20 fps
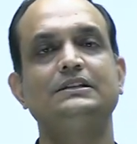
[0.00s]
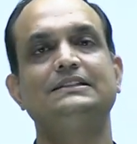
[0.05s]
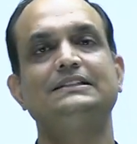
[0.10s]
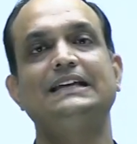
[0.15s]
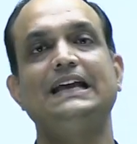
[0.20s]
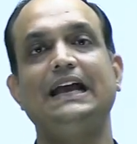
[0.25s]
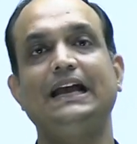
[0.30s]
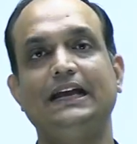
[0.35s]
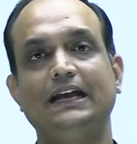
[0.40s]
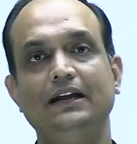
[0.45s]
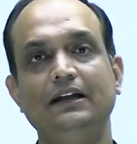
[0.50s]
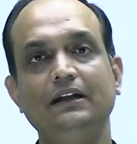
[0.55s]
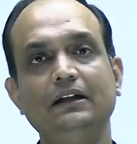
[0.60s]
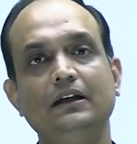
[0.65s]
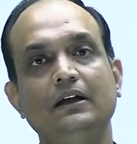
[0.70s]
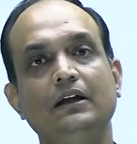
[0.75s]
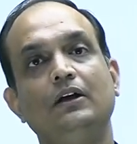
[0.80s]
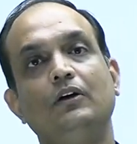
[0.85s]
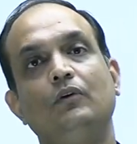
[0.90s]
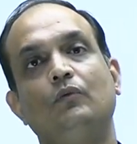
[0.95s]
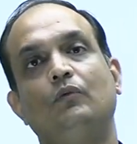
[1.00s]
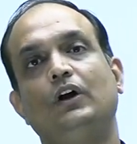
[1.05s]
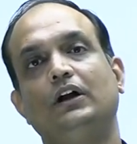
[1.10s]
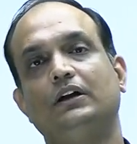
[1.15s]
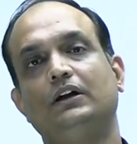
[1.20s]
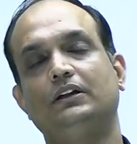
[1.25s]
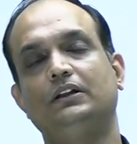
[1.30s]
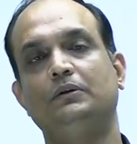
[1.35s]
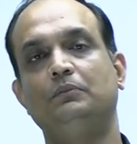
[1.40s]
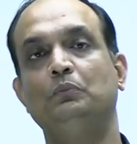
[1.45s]
Second,
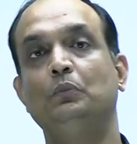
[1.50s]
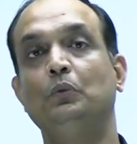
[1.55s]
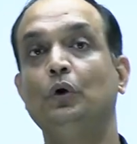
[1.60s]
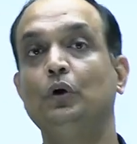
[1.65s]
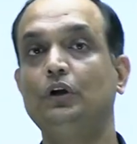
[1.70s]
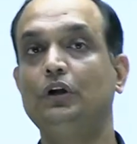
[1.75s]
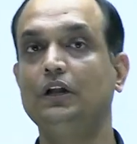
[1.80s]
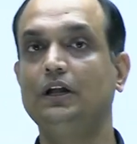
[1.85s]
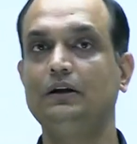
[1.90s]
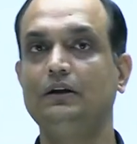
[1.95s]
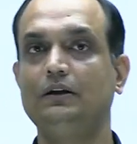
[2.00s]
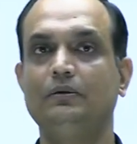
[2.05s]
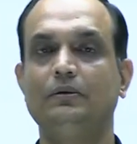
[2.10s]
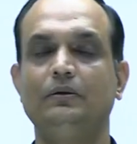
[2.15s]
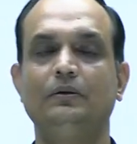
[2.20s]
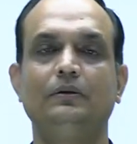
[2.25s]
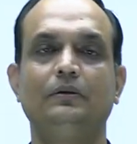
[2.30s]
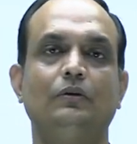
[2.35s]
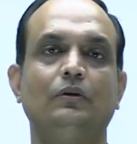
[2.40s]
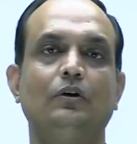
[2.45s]
what are the motor